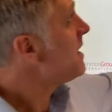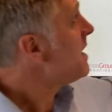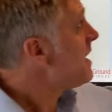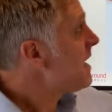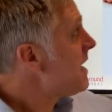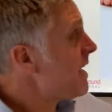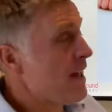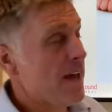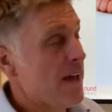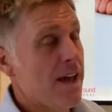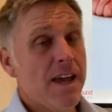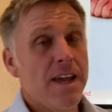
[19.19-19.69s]

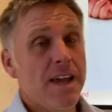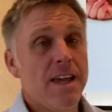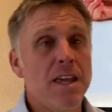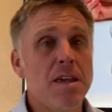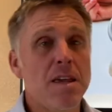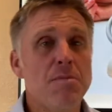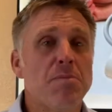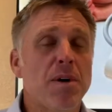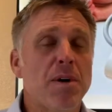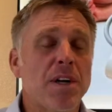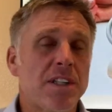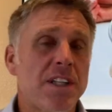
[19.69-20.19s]
e
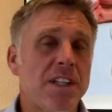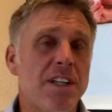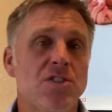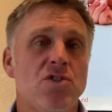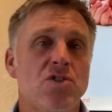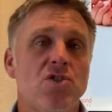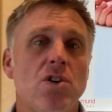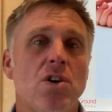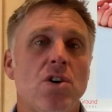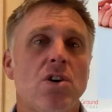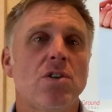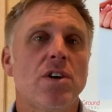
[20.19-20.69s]

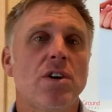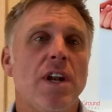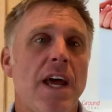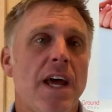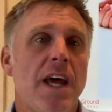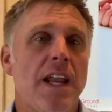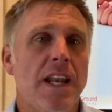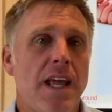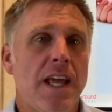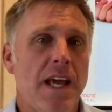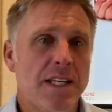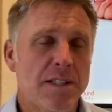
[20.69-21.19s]
hipertensión
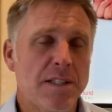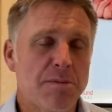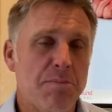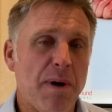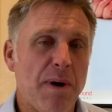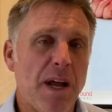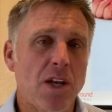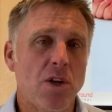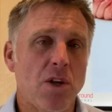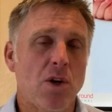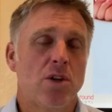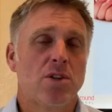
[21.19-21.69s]
en
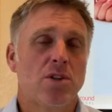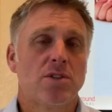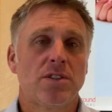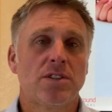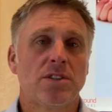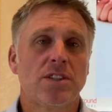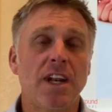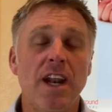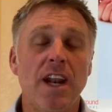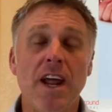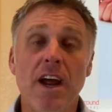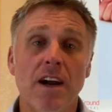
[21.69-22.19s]
español. So
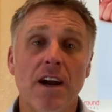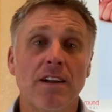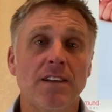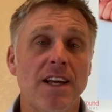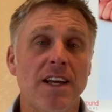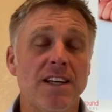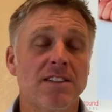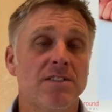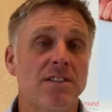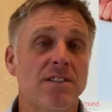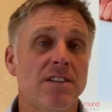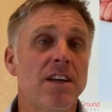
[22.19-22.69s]
today our
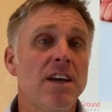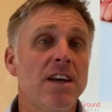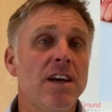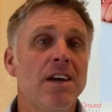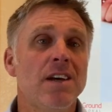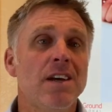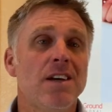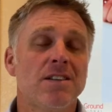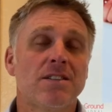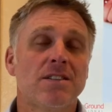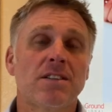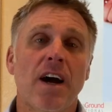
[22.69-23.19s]
lesson
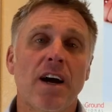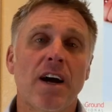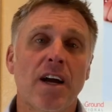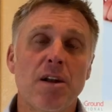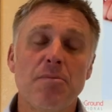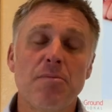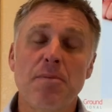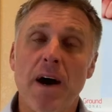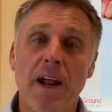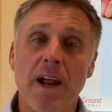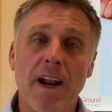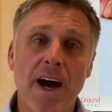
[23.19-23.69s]
is talking
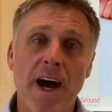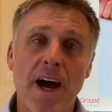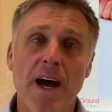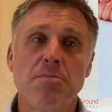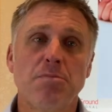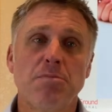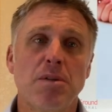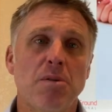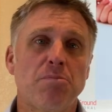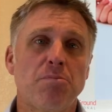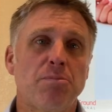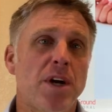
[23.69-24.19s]
about high
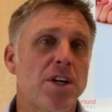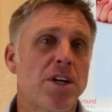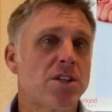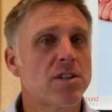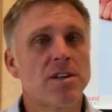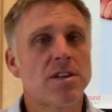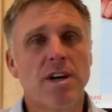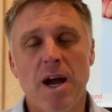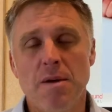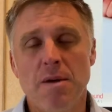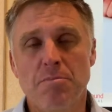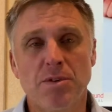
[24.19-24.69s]
blood
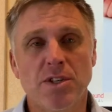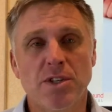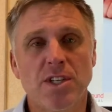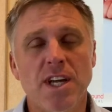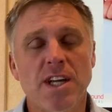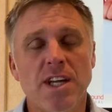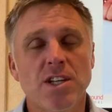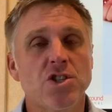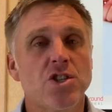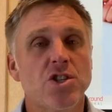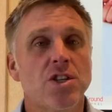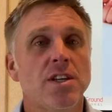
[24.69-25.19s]
pressure,
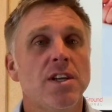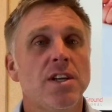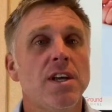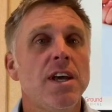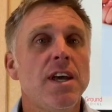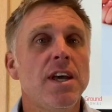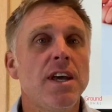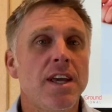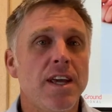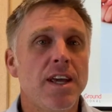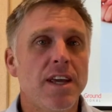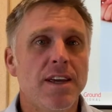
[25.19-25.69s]
hypertension
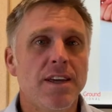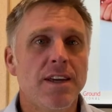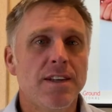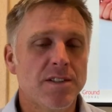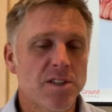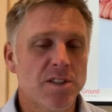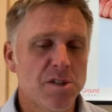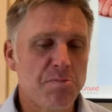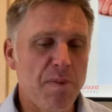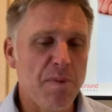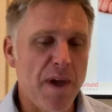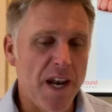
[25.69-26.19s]
in
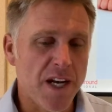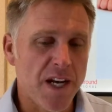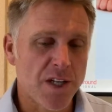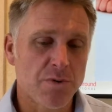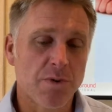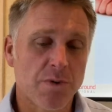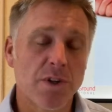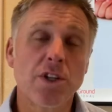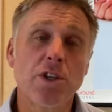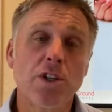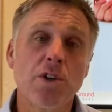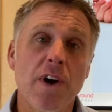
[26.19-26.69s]
Spanish.
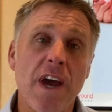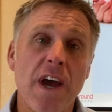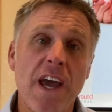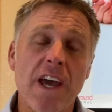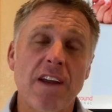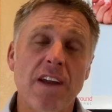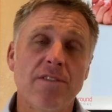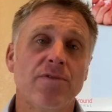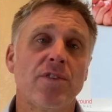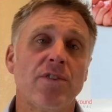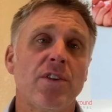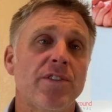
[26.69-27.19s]
We're going to do a
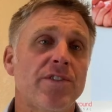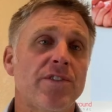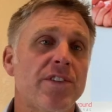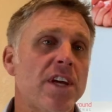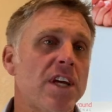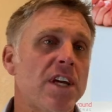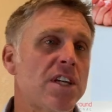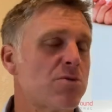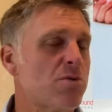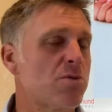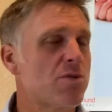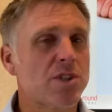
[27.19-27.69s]
handful of
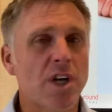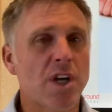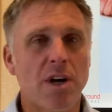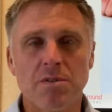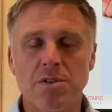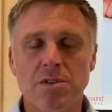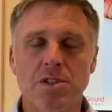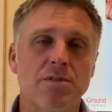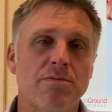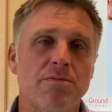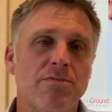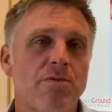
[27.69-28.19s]
things. We'll start
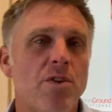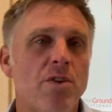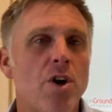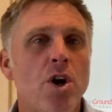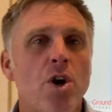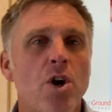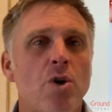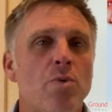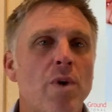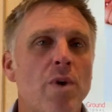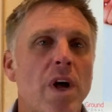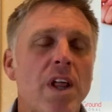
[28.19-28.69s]
with some
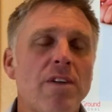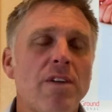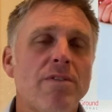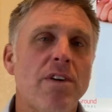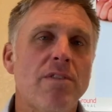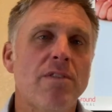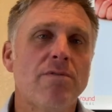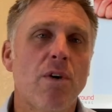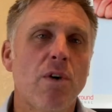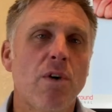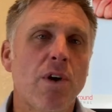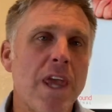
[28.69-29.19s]

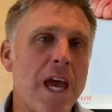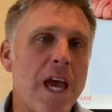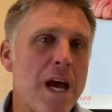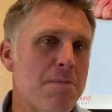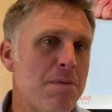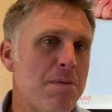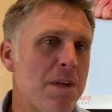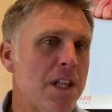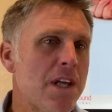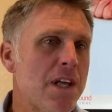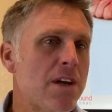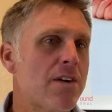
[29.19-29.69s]
relevant
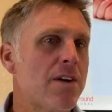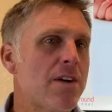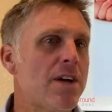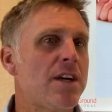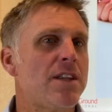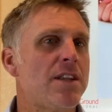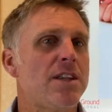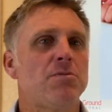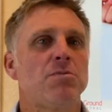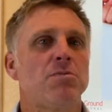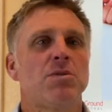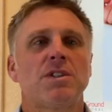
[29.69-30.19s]
vocabulary
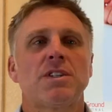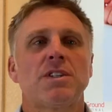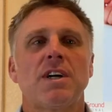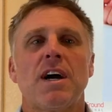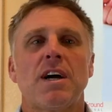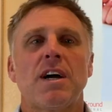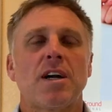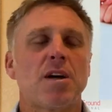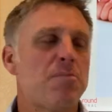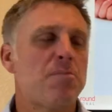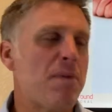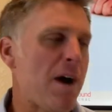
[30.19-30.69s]
and then we'll
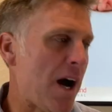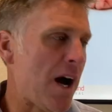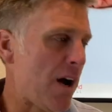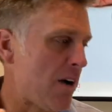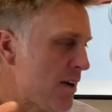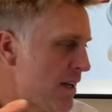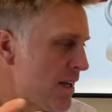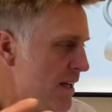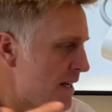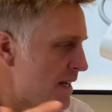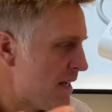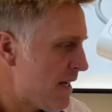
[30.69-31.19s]
talk
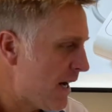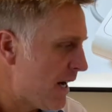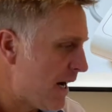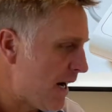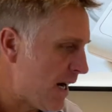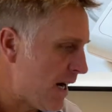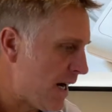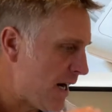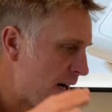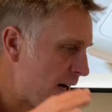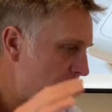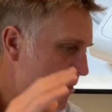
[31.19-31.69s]
about
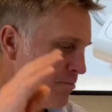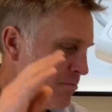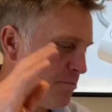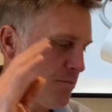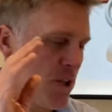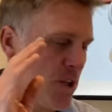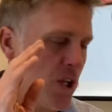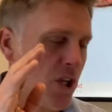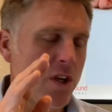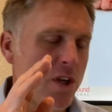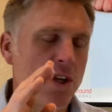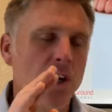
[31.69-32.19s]

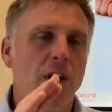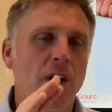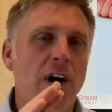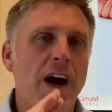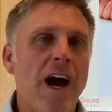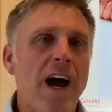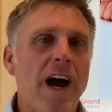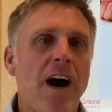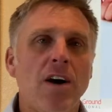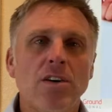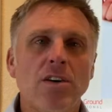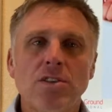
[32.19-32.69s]

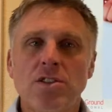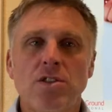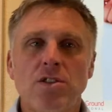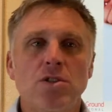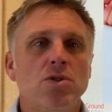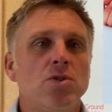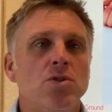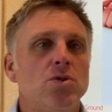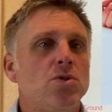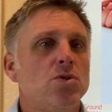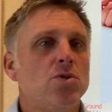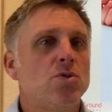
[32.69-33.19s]
how
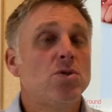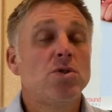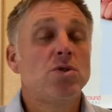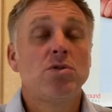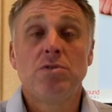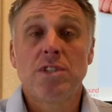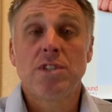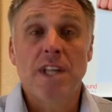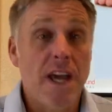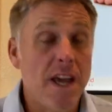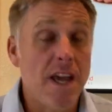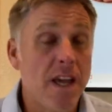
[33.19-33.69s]
to
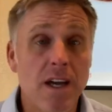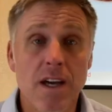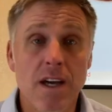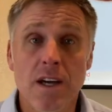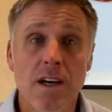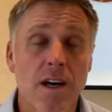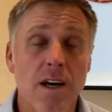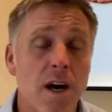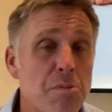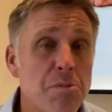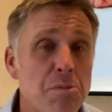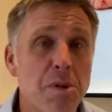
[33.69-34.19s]
take
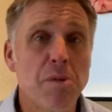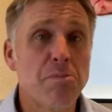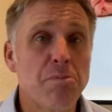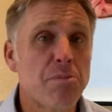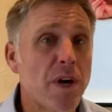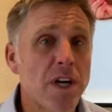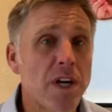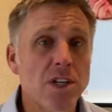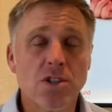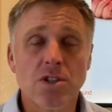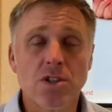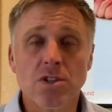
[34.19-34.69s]
a blood
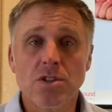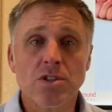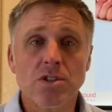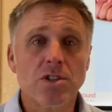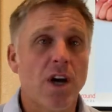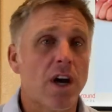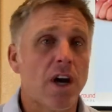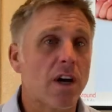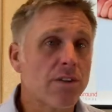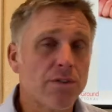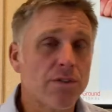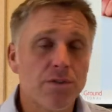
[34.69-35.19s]
pressure,
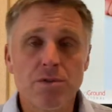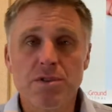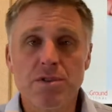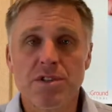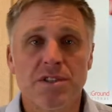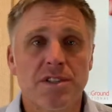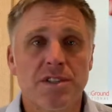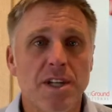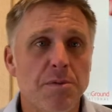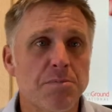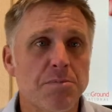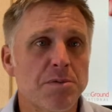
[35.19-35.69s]
talk through the
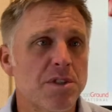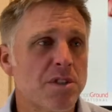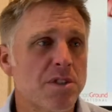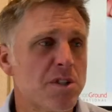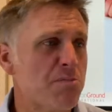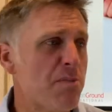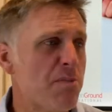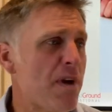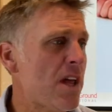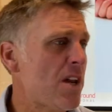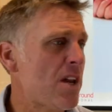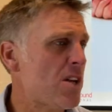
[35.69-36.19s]
steps in
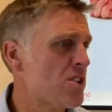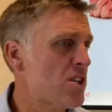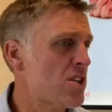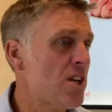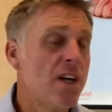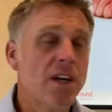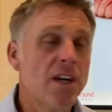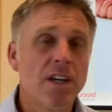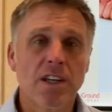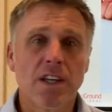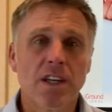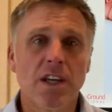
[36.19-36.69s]
Spanish,
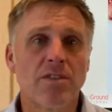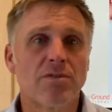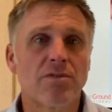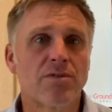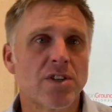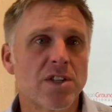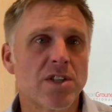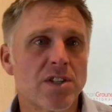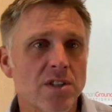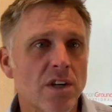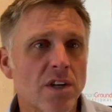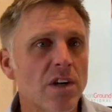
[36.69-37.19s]
give
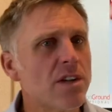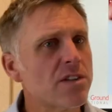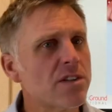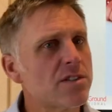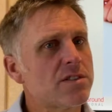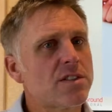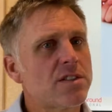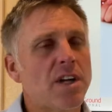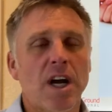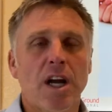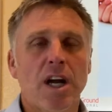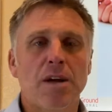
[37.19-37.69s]
results,
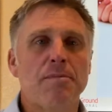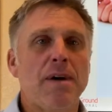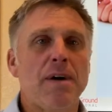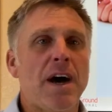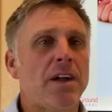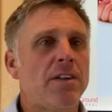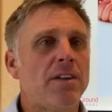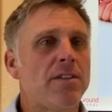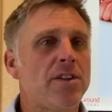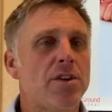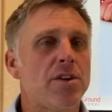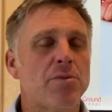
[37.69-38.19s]
talk
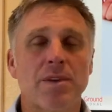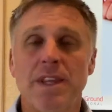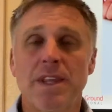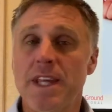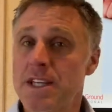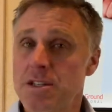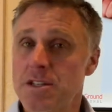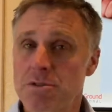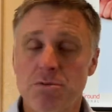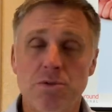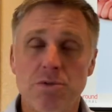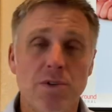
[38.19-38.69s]
about the
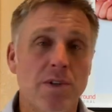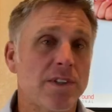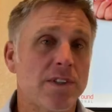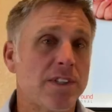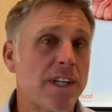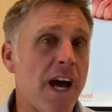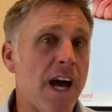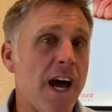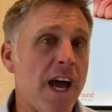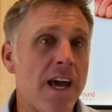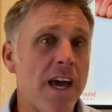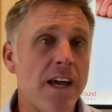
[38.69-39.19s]
relationship between
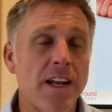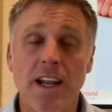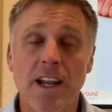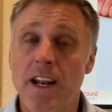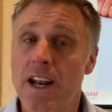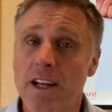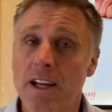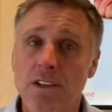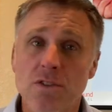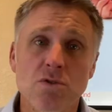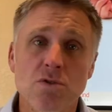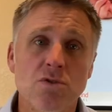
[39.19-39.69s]
diet and
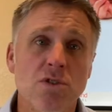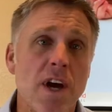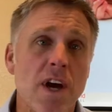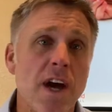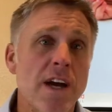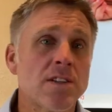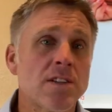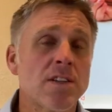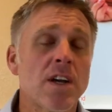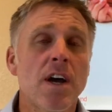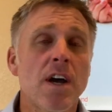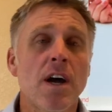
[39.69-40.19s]

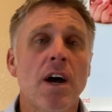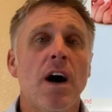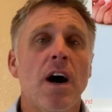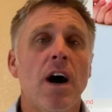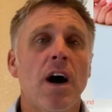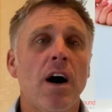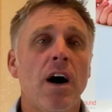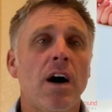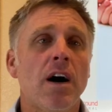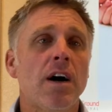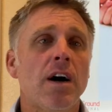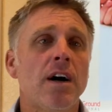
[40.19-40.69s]
exercise
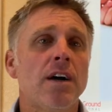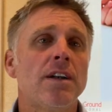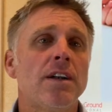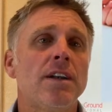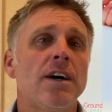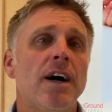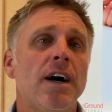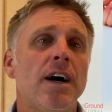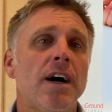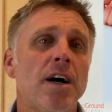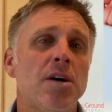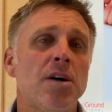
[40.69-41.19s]
on
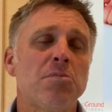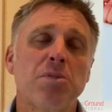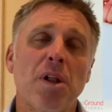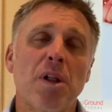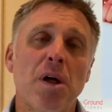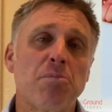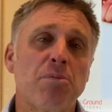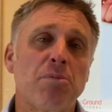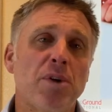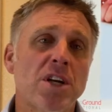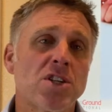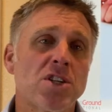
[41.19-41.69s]

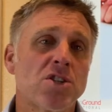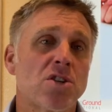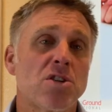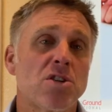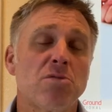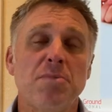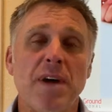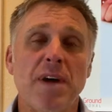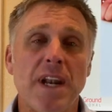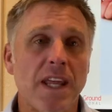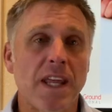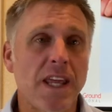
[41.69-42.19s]
blood pressure,
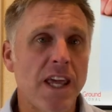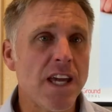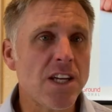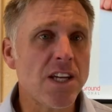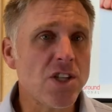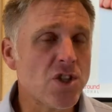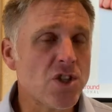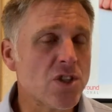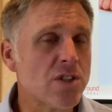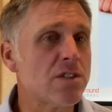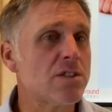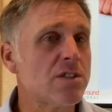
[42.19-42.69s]

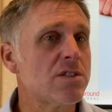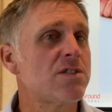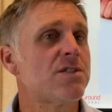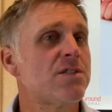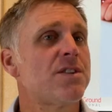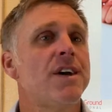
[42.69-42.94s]
medications,